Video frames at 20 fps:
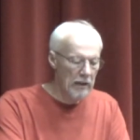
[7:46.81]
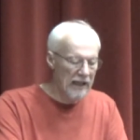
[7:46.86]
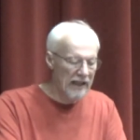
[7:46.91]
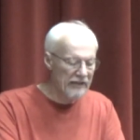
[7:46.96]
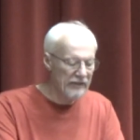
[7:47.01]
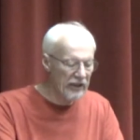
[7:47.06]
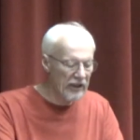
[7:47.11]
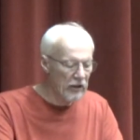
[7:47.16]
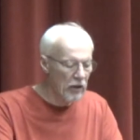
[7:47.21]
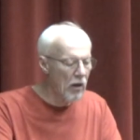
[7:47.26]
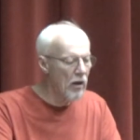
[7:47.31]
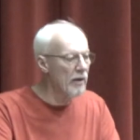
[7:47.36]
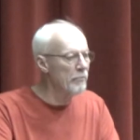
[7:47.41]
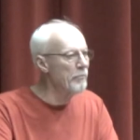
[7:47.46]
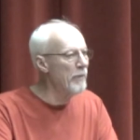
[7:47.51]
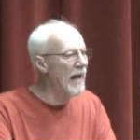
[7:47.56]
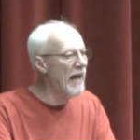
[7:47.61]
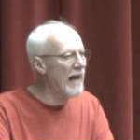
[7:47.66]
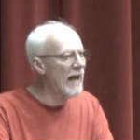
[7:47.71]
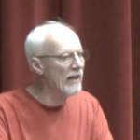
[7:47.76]
Has he gone
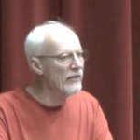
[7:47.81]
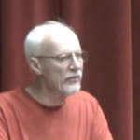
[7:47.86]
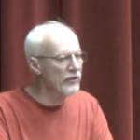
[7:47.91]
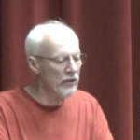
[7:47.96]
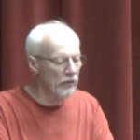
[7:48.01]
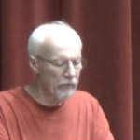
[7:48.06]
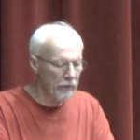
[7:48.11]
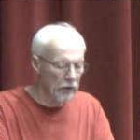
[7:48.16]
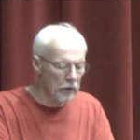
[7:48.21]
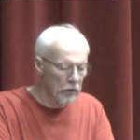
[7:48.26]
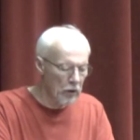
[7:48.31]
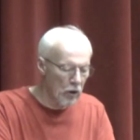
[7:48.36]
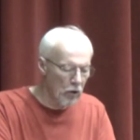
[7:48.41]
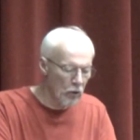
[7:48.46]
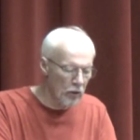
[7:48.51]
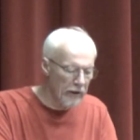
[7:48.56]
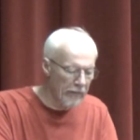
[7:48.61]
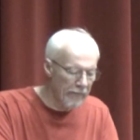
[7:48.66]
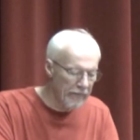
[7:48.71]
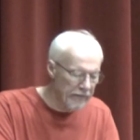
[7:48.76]
passive,
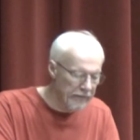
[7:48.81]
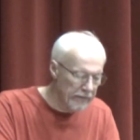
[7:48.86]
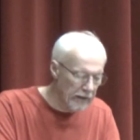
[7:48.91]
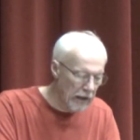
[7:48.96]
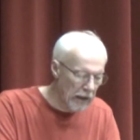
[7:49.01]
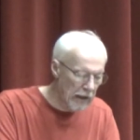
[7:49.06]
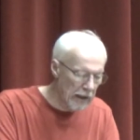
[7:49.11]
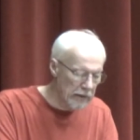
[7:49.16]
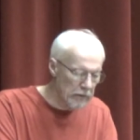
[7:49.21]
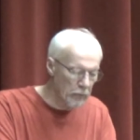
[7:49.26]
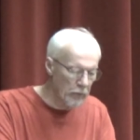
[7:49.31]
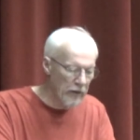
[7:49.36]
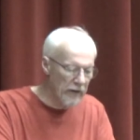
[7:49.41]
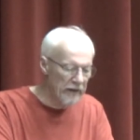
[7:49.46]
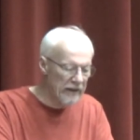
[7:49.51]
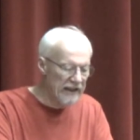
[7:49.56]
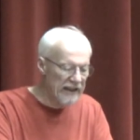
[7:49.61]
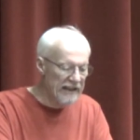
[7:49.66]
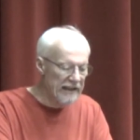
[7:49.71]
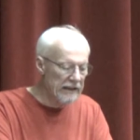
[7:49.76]
alone in the dark, with
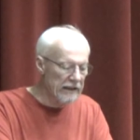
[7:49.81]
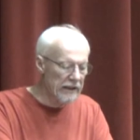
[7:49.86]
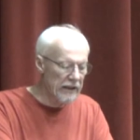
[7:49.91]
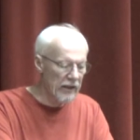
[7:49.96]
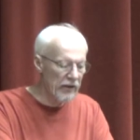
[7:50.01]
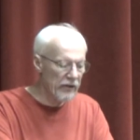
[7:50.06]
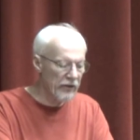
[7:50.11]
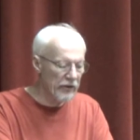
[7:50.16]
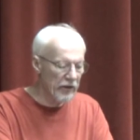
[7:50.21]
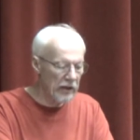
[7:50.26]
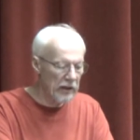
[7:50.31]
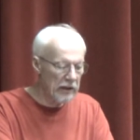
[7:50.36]
a needle in his